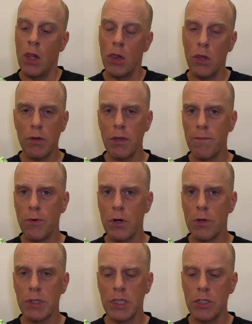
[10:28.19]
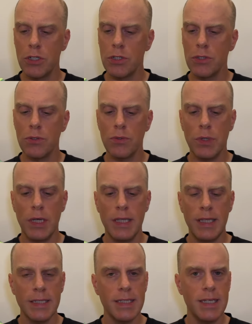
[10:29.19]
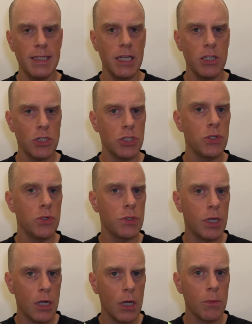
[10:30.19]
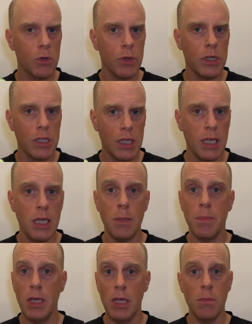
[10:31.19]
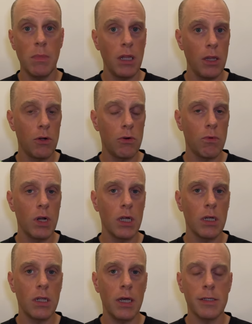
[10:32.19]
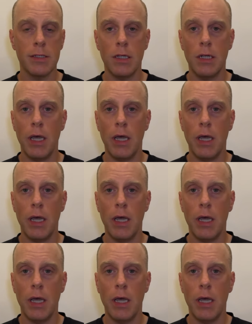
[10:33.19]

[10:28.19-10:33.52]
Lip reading: Looking forward with this shoe, this is a shoe that I'm going to keep in my little running closet.